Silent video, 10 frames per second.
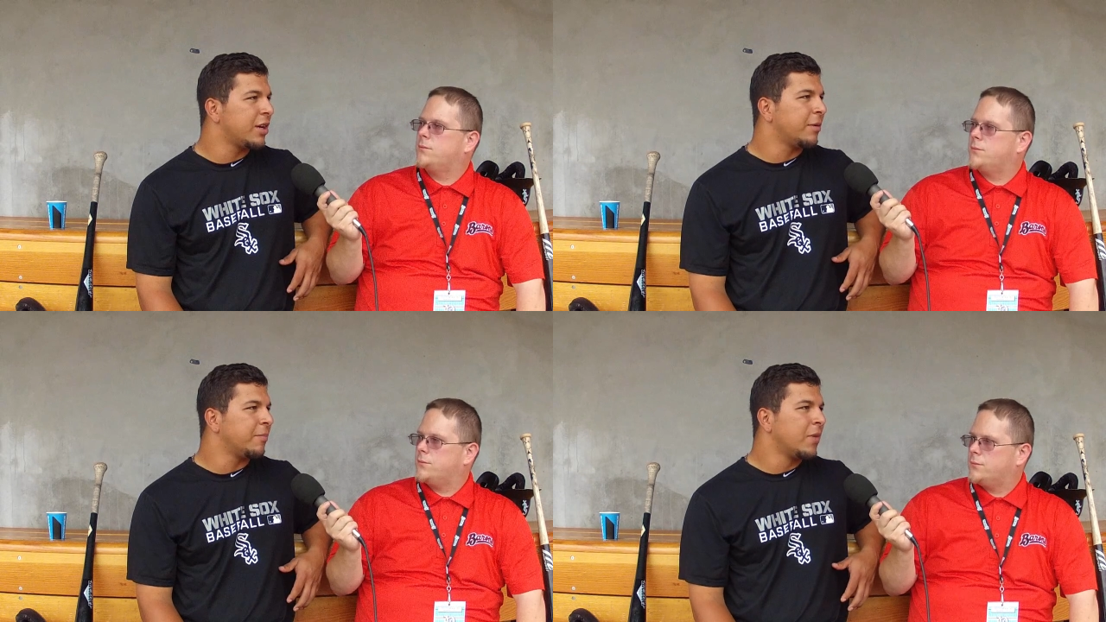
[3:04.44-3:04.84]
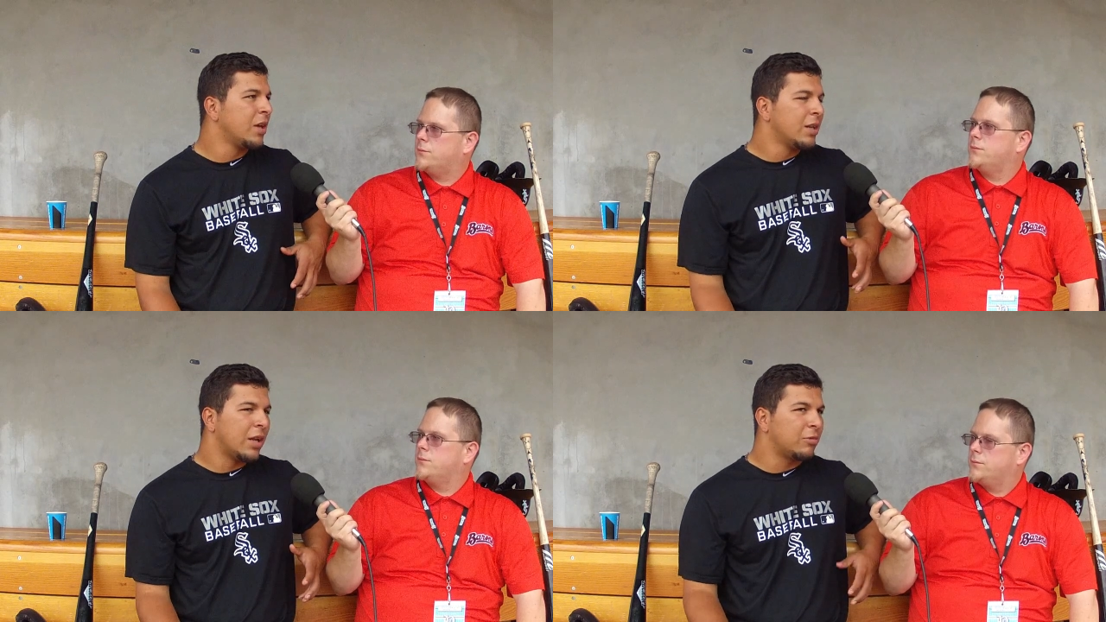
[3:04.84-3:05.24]
Speaker 1: same.
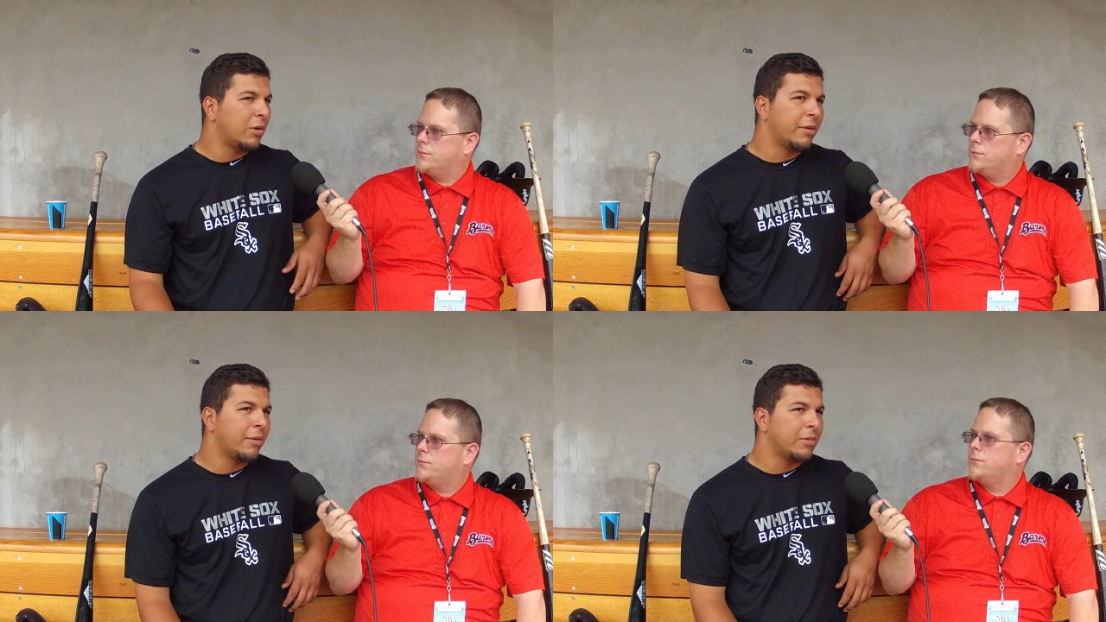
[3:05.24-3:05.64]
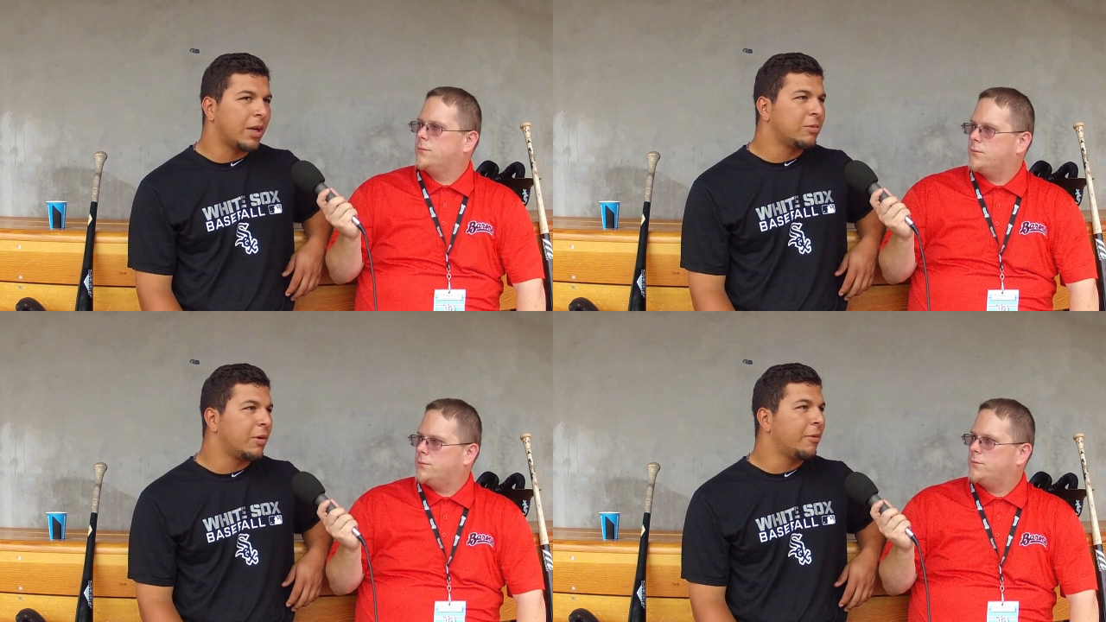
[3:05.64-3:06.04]
that's what
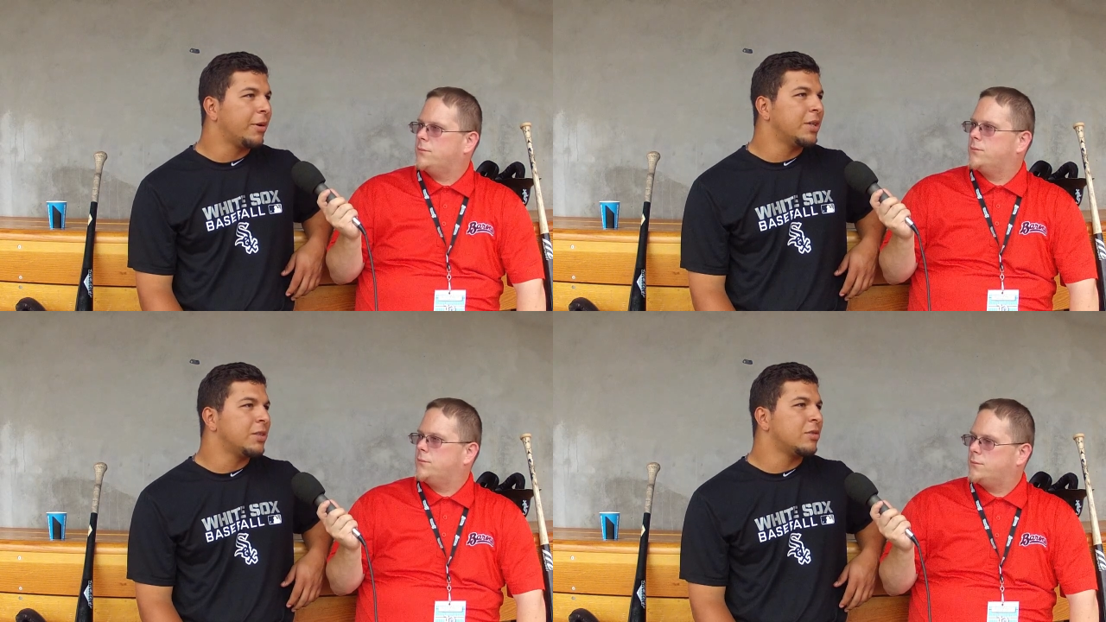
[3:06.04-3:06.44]
that's what we